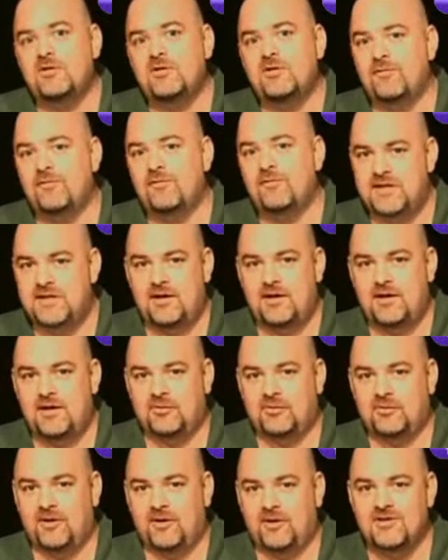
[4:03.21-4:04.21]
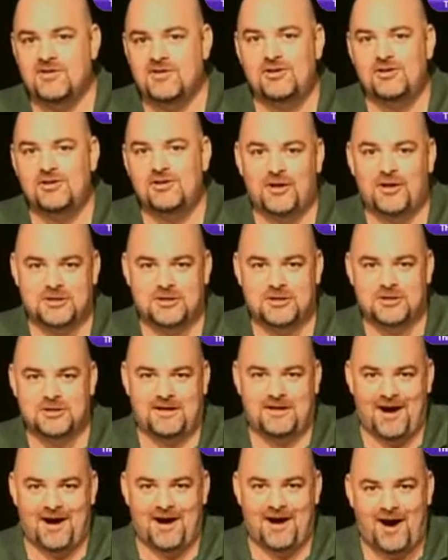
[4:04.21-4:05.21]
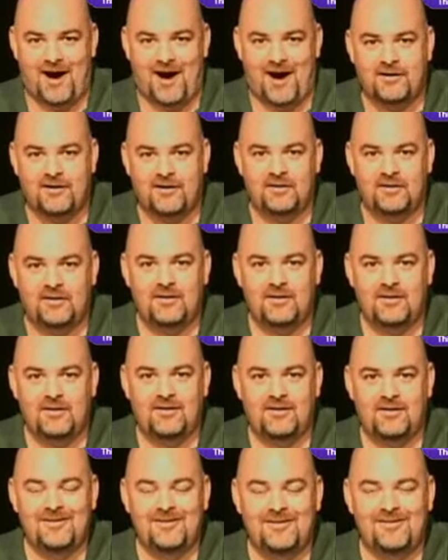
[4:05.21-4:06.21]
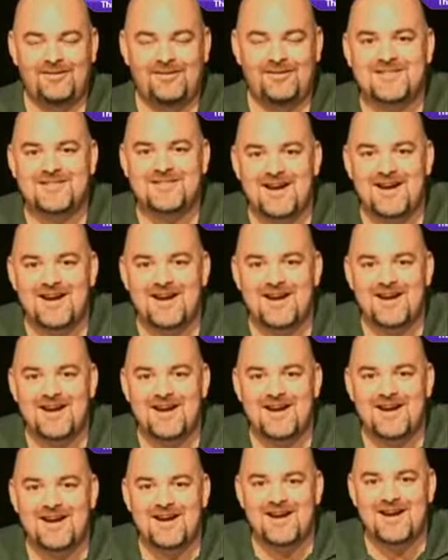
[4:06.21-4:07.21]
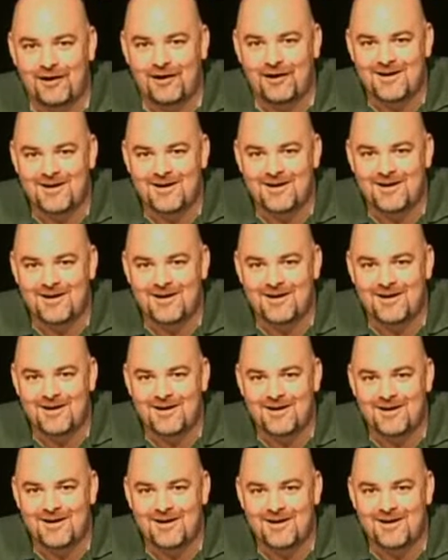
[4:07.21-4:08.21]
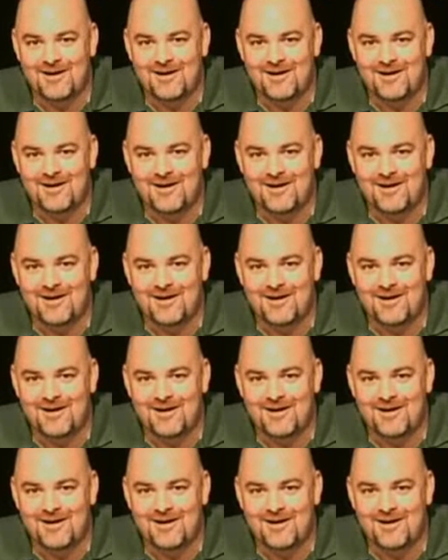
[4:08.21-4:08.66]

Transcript: but we'll raise you from the dead in 3 days and you get to be God, that's not a sacrifice.